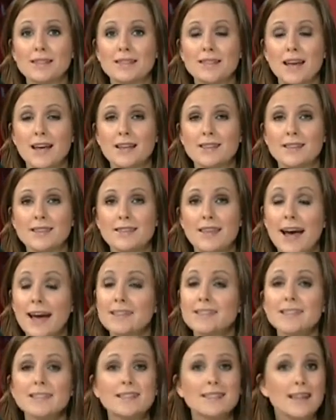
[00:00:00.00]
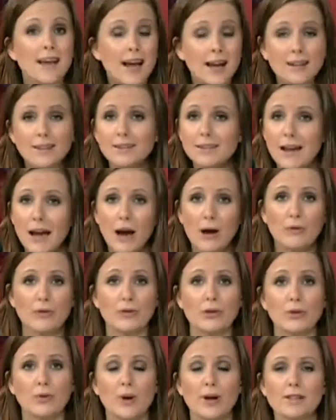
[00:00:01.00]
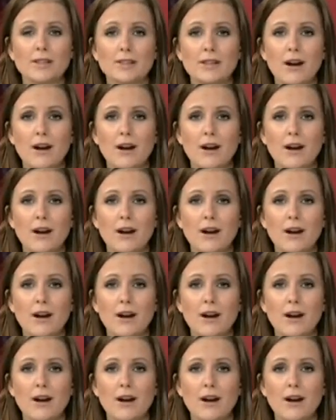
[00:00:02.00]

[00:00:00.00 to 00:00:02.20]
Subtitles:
says that's exactly how the U.S.